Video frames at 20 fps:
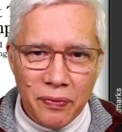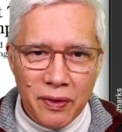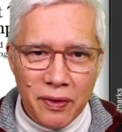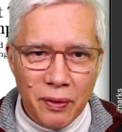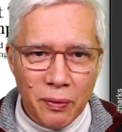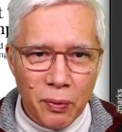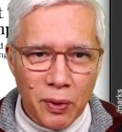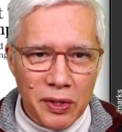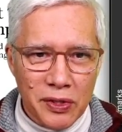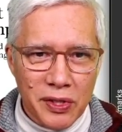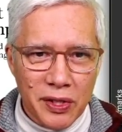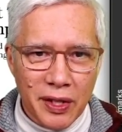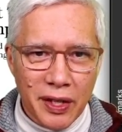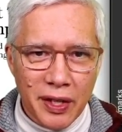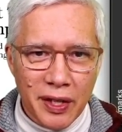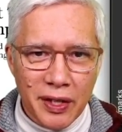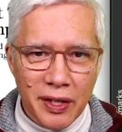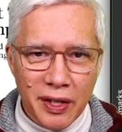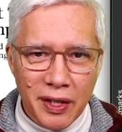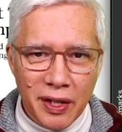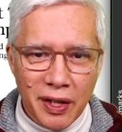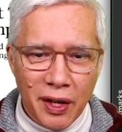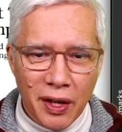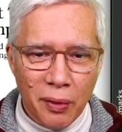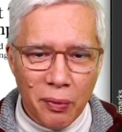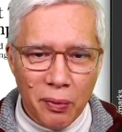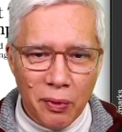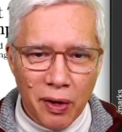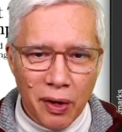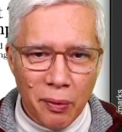once again,
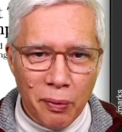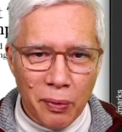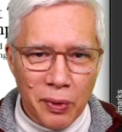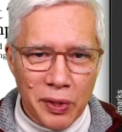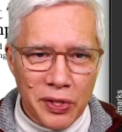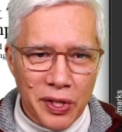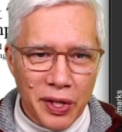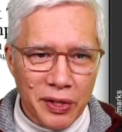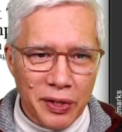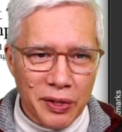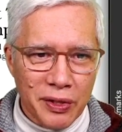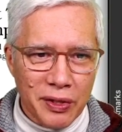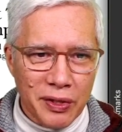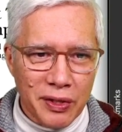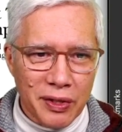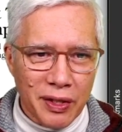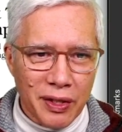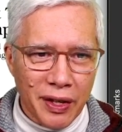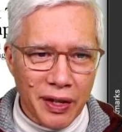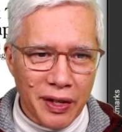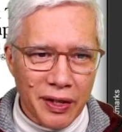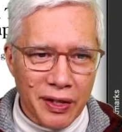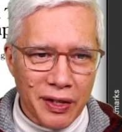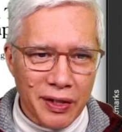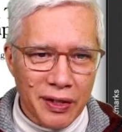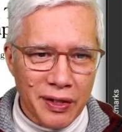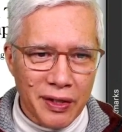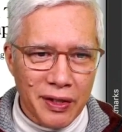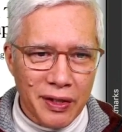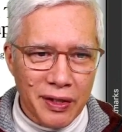I wish I could, like,
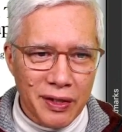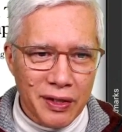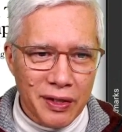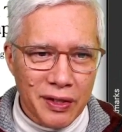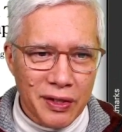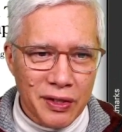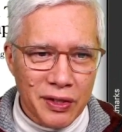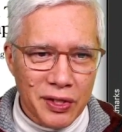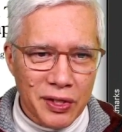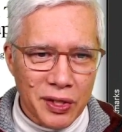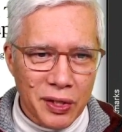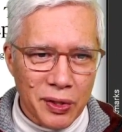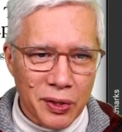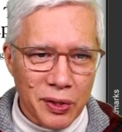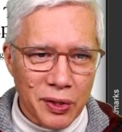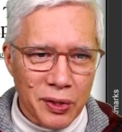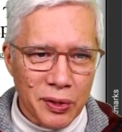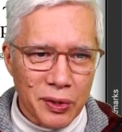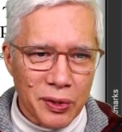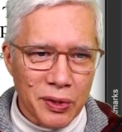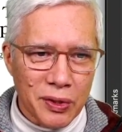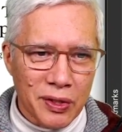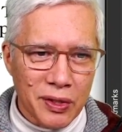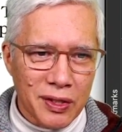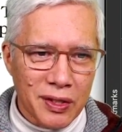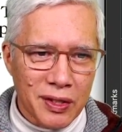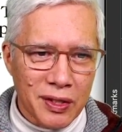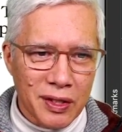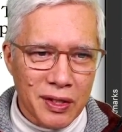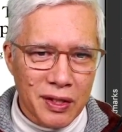show you
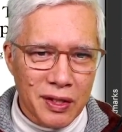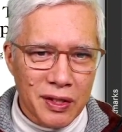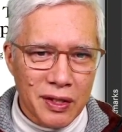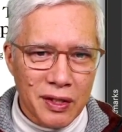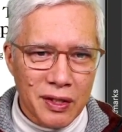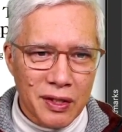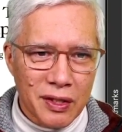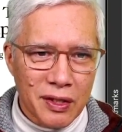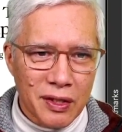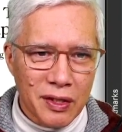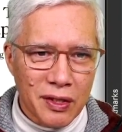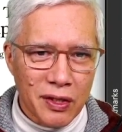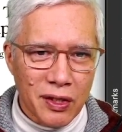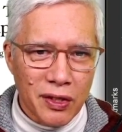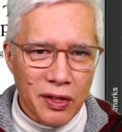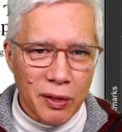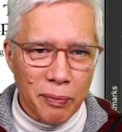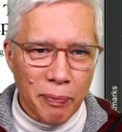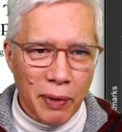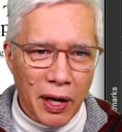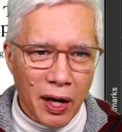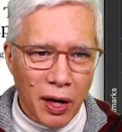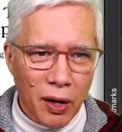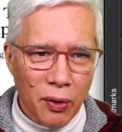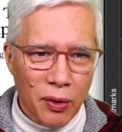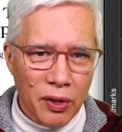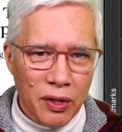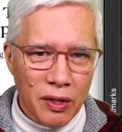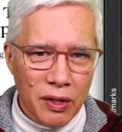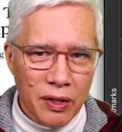the
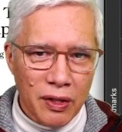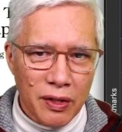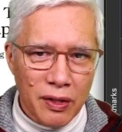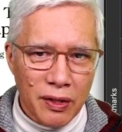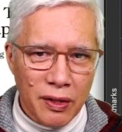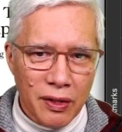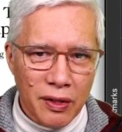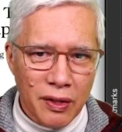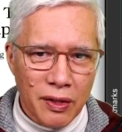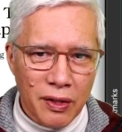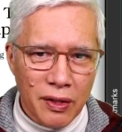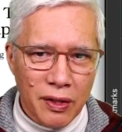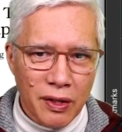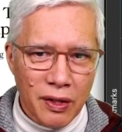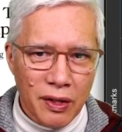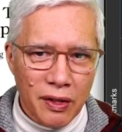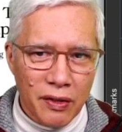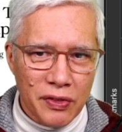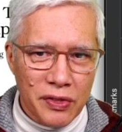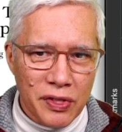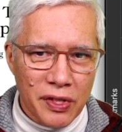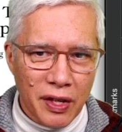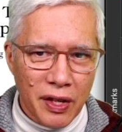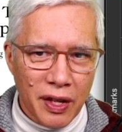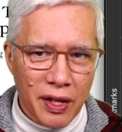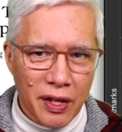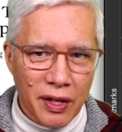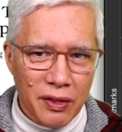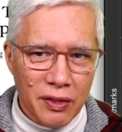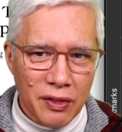power of
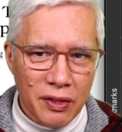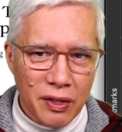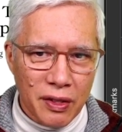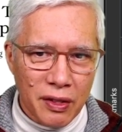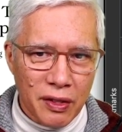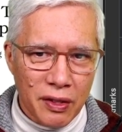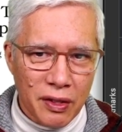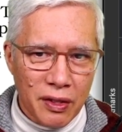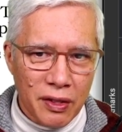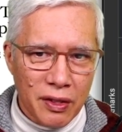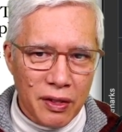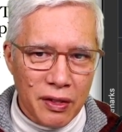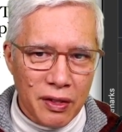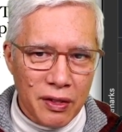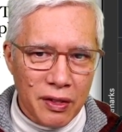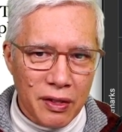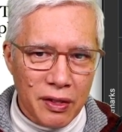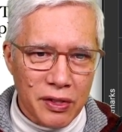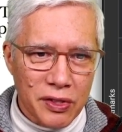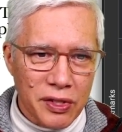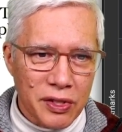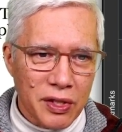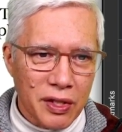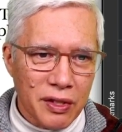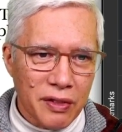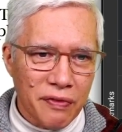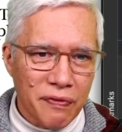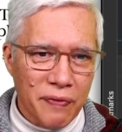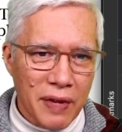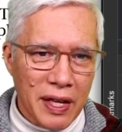saying, instead
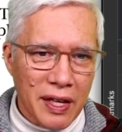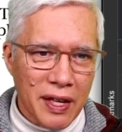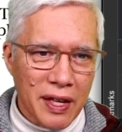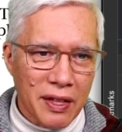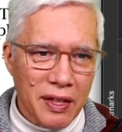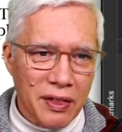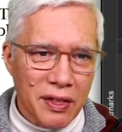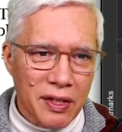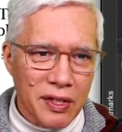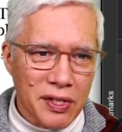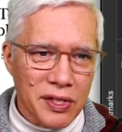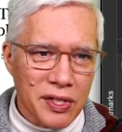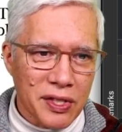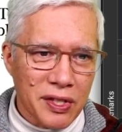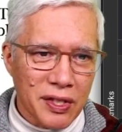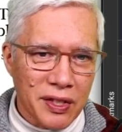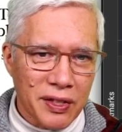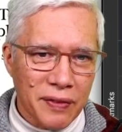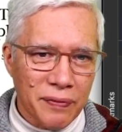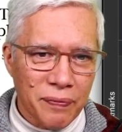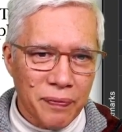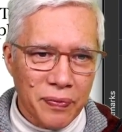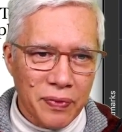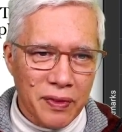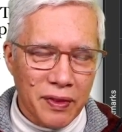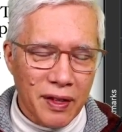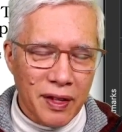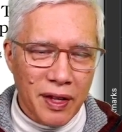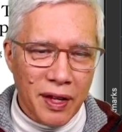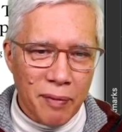of making this
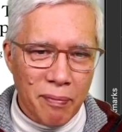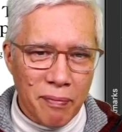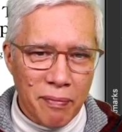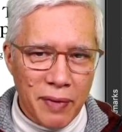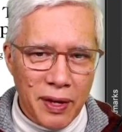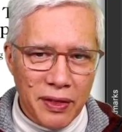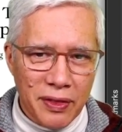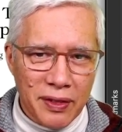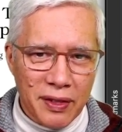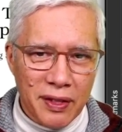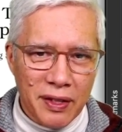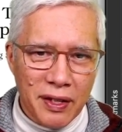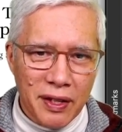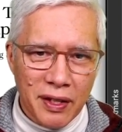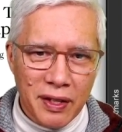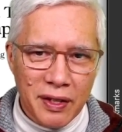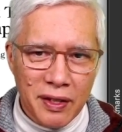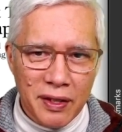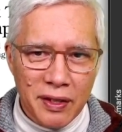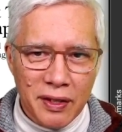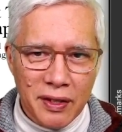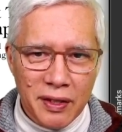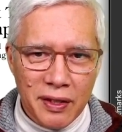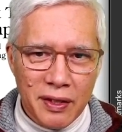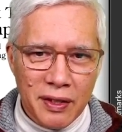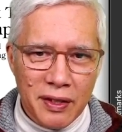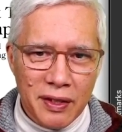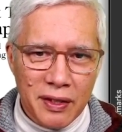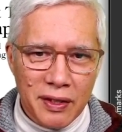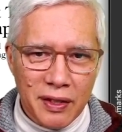a method,
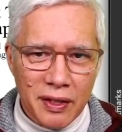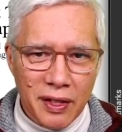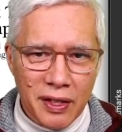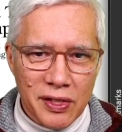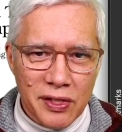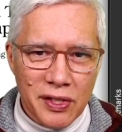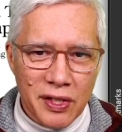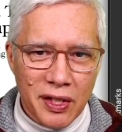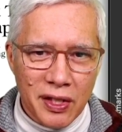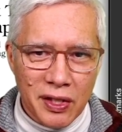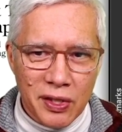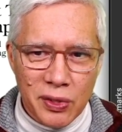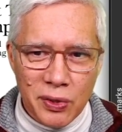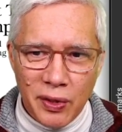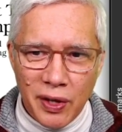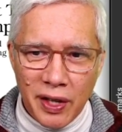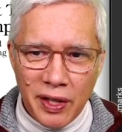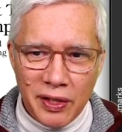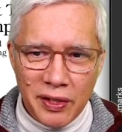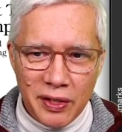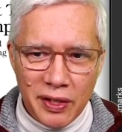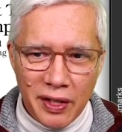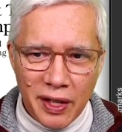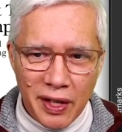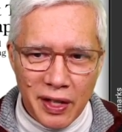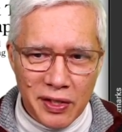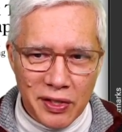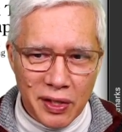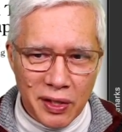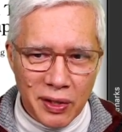let's extract it
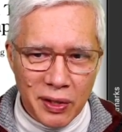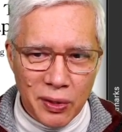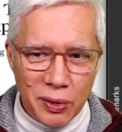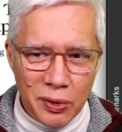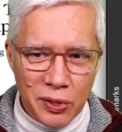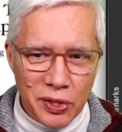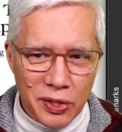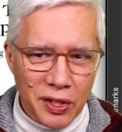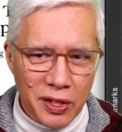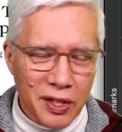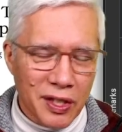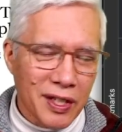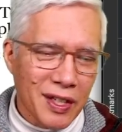as a closure.